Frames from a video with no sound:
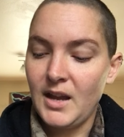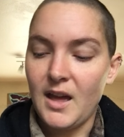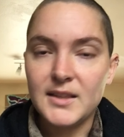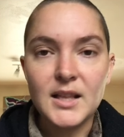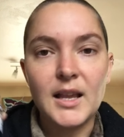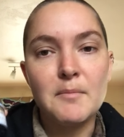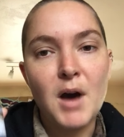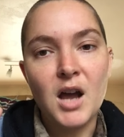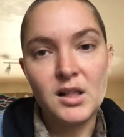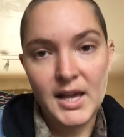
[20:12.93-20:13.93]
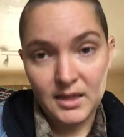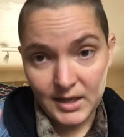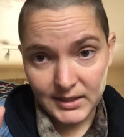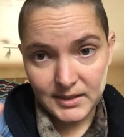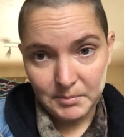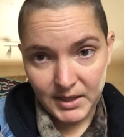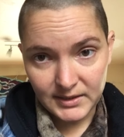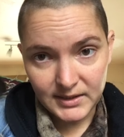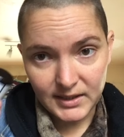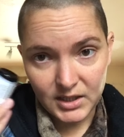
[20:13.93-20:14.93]
and like a bottle like this, because
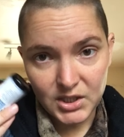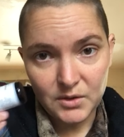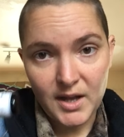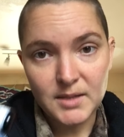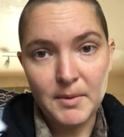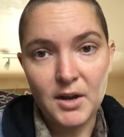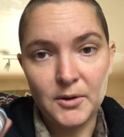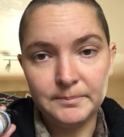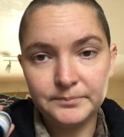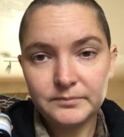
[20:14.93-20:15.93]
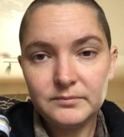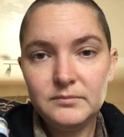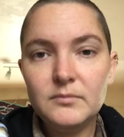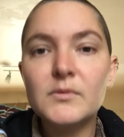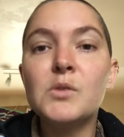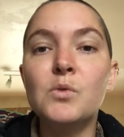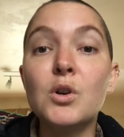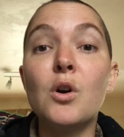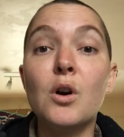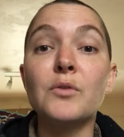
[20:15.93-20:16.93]
it's like a 2-ounce bottle, will
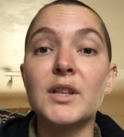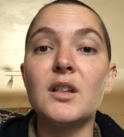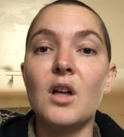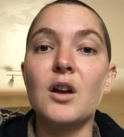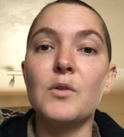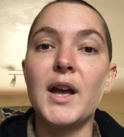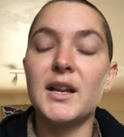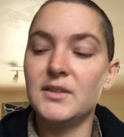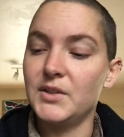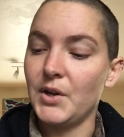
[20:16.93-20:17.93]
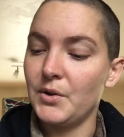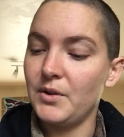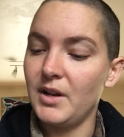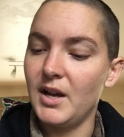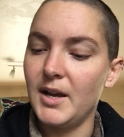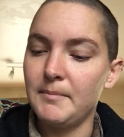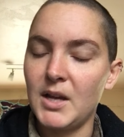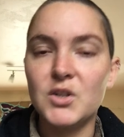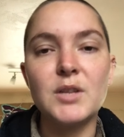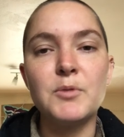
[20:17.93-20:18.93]
go a really long way. So I
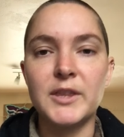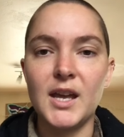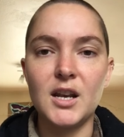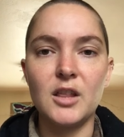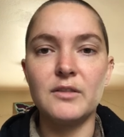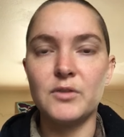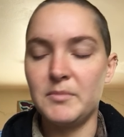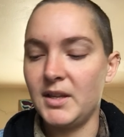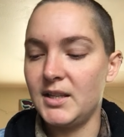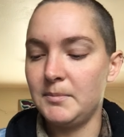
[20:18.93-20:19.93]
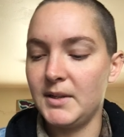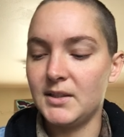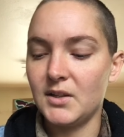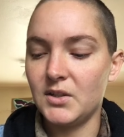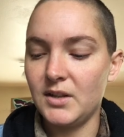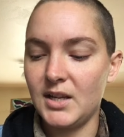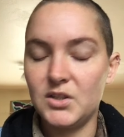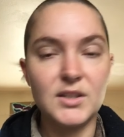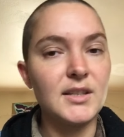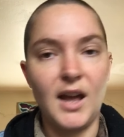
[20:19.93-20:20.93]
usually put that in other formulas, but it's also nice
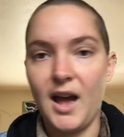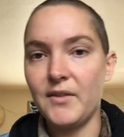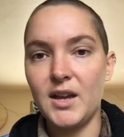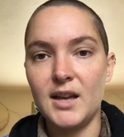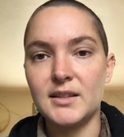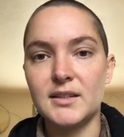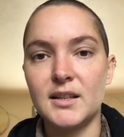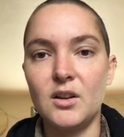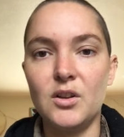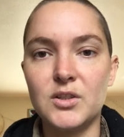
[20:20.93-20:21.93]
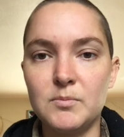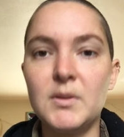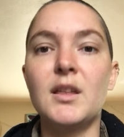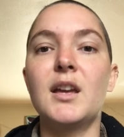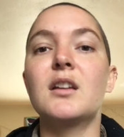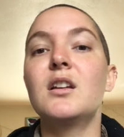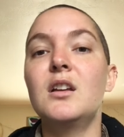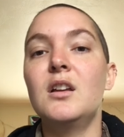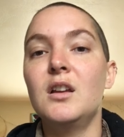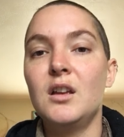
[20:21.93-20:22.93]
just to have it as a single, just be like
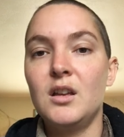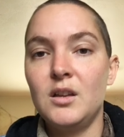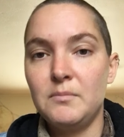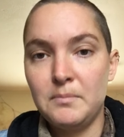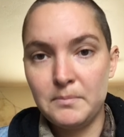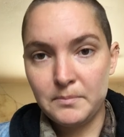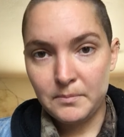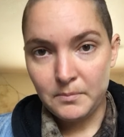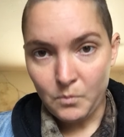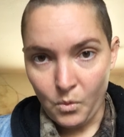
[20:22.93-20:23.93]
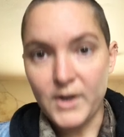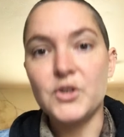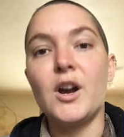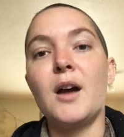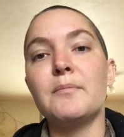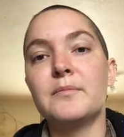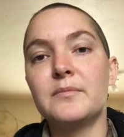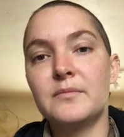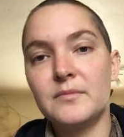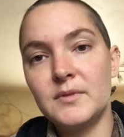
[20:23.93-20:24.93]
1 drop,
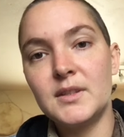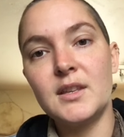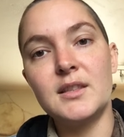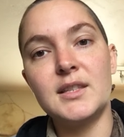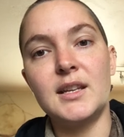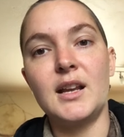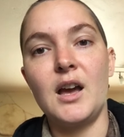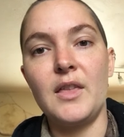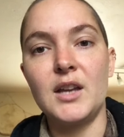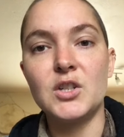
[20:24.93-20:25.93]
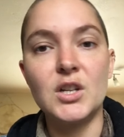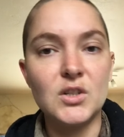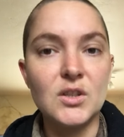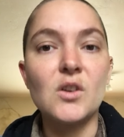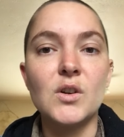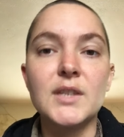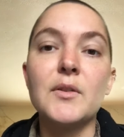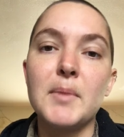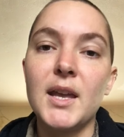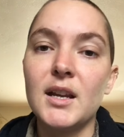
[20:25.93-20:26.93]
and seeing how that changes the course of a
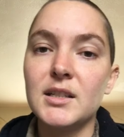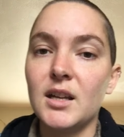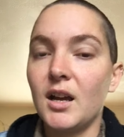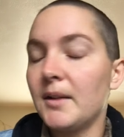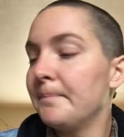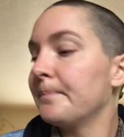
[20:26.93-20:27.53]
panic attack.